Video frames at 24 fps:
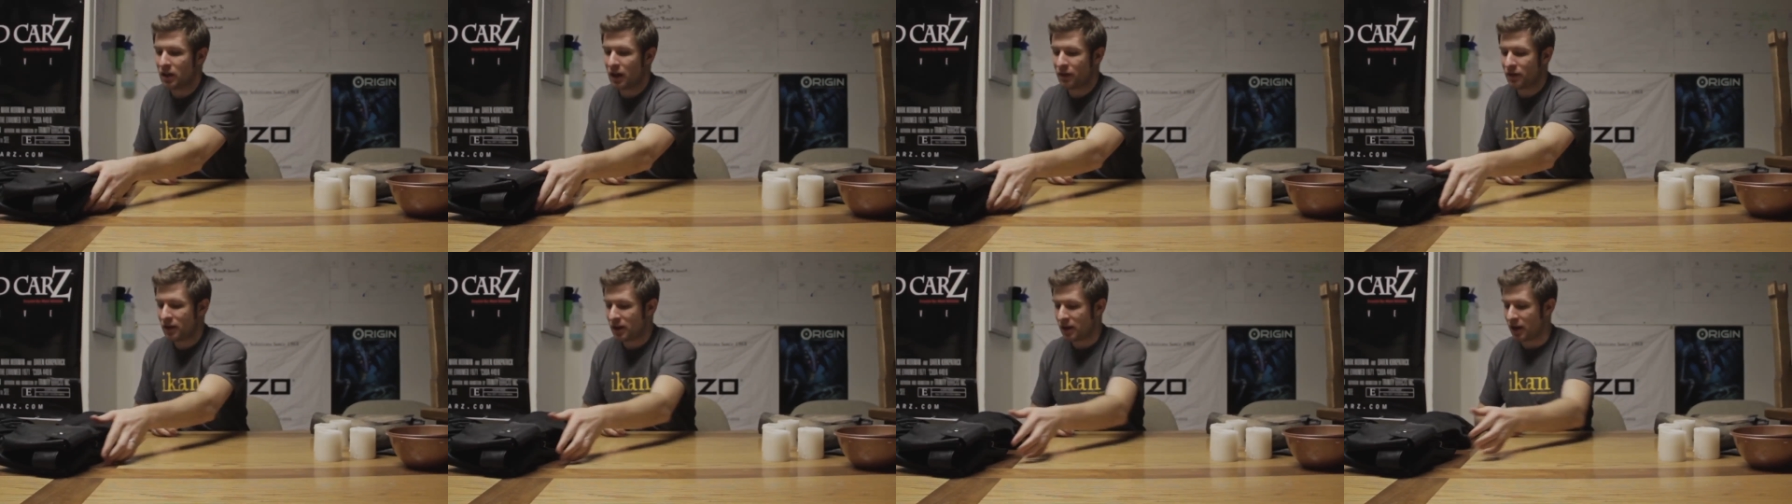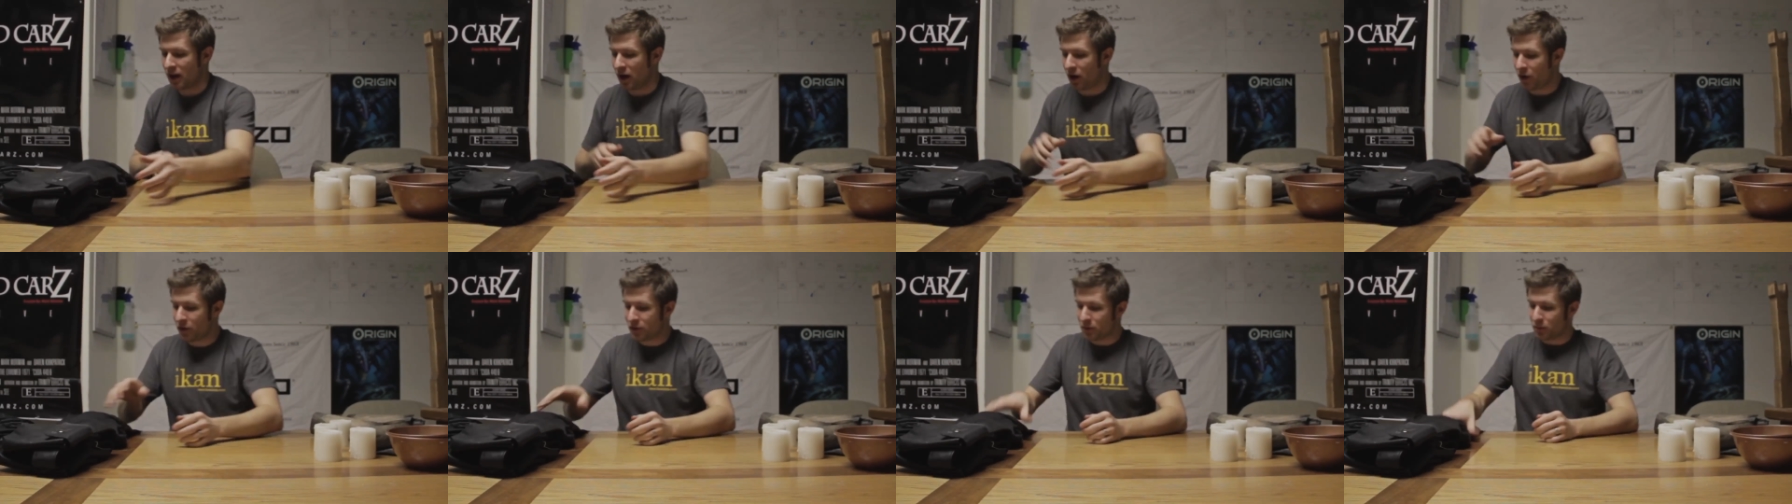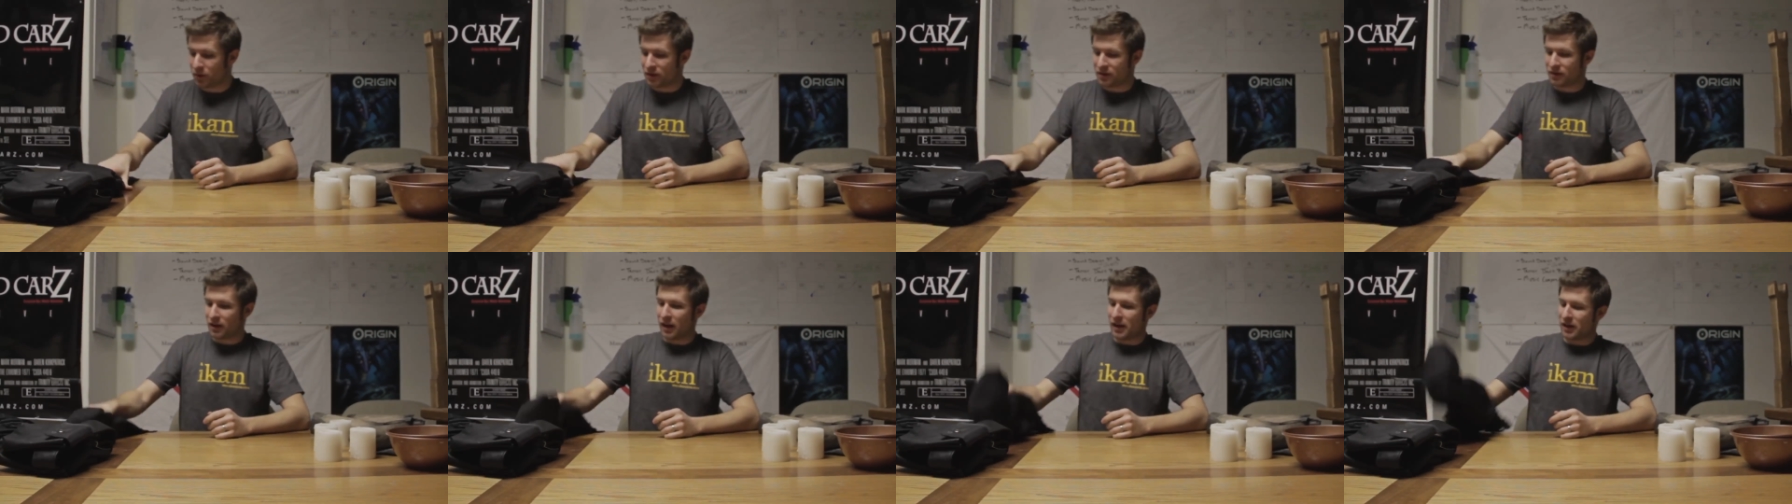Everything else
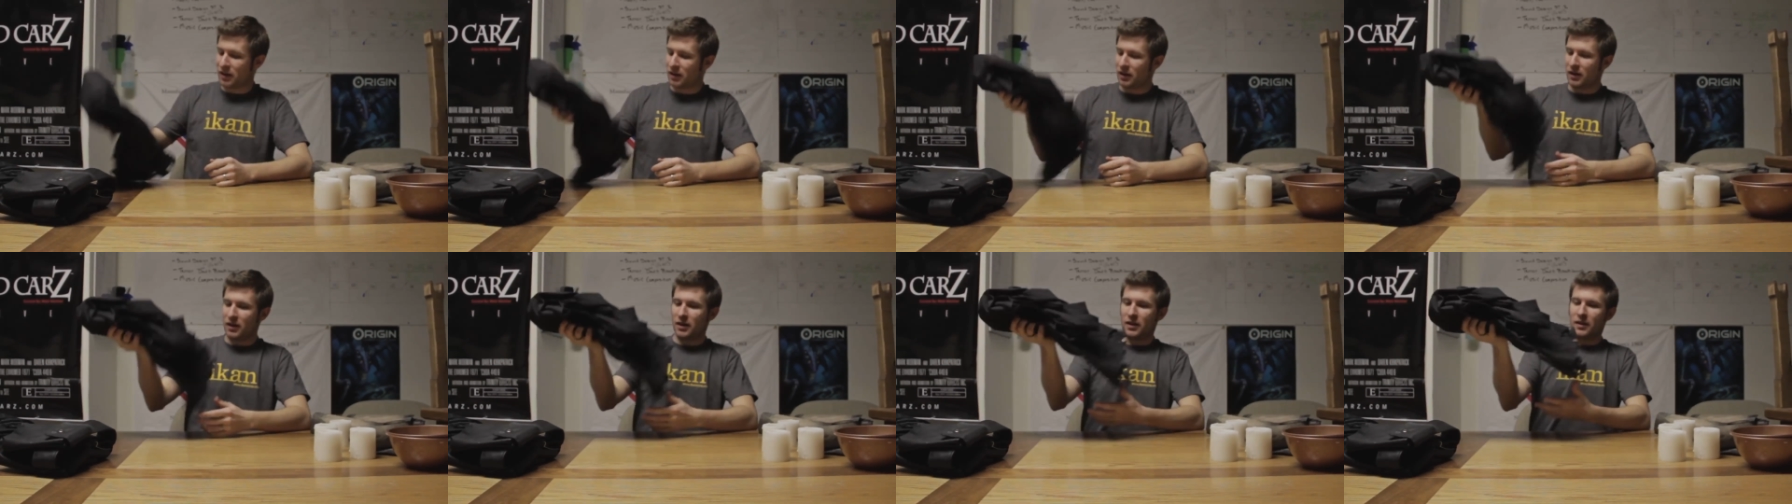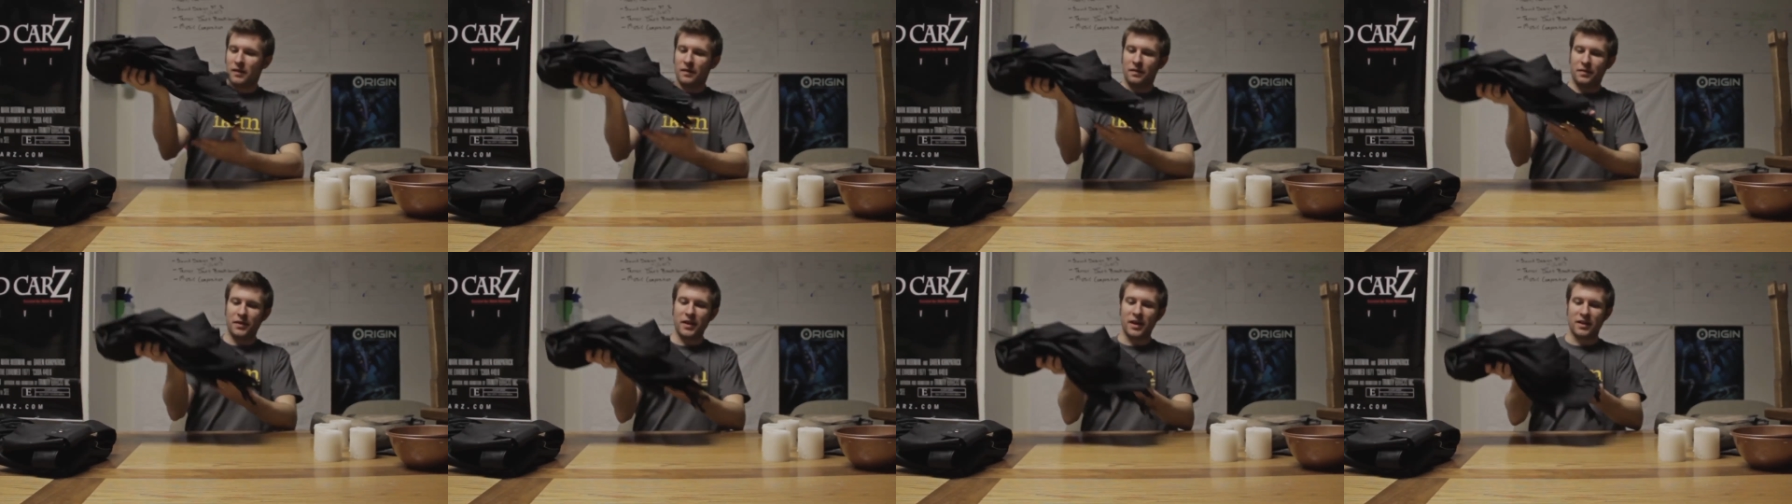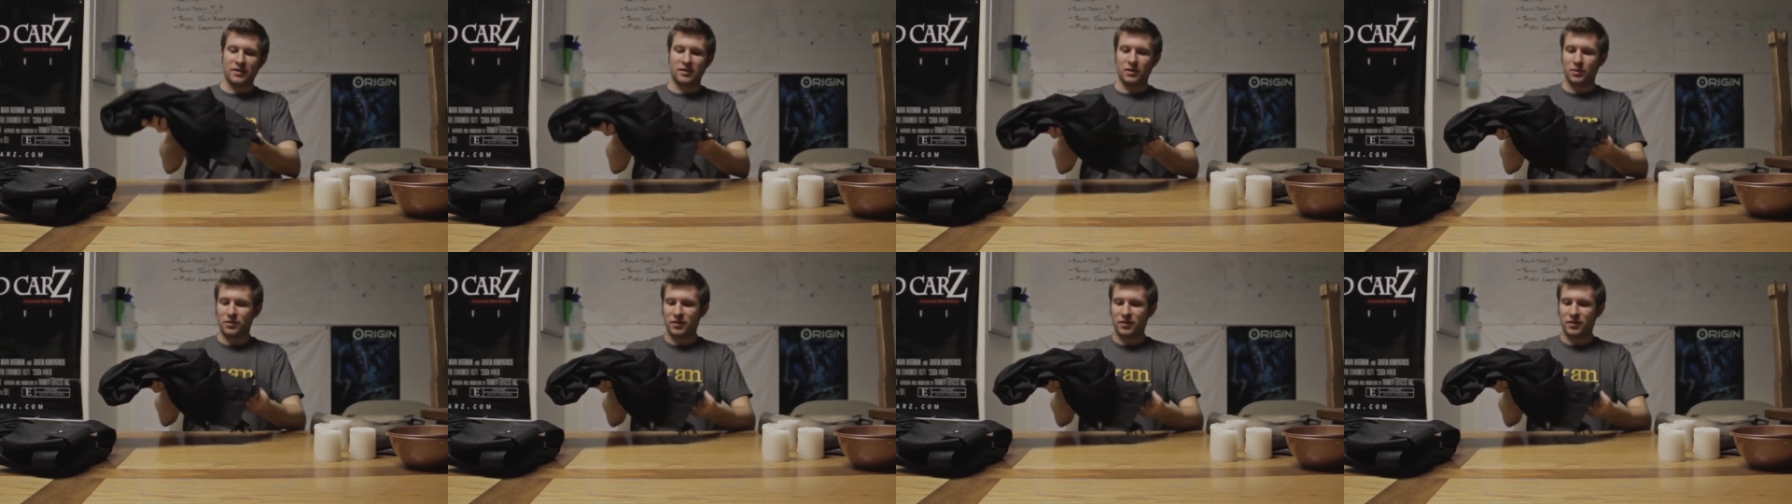was like this.